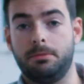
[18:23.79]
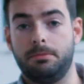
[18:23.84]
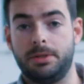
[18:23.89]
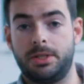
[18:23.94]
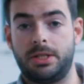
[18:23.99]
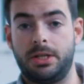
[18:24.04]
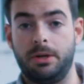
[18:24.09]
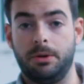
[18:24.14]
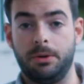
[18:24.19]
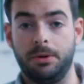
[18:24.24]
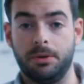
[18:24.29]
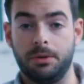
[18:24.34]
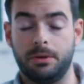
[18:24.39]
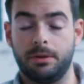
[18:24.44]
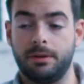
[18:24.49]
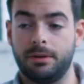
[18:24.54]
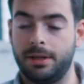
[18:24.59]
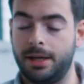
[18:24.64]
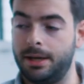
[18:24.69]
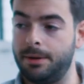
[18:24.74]

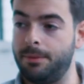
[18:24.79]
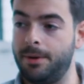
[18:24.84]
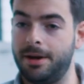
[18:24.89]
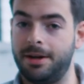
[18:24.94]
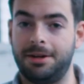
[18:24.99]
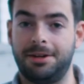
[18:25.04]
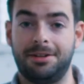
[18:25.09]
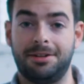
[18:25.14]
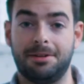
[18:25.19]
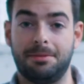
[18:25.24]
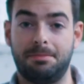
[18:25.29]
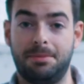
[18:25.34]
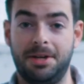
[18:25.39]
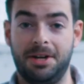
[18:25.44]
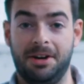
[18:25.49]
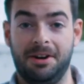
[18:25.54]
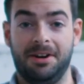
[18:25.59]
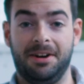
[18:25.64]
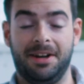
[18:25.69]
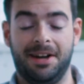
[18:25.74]
material that went into the
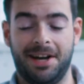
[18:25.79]
beer.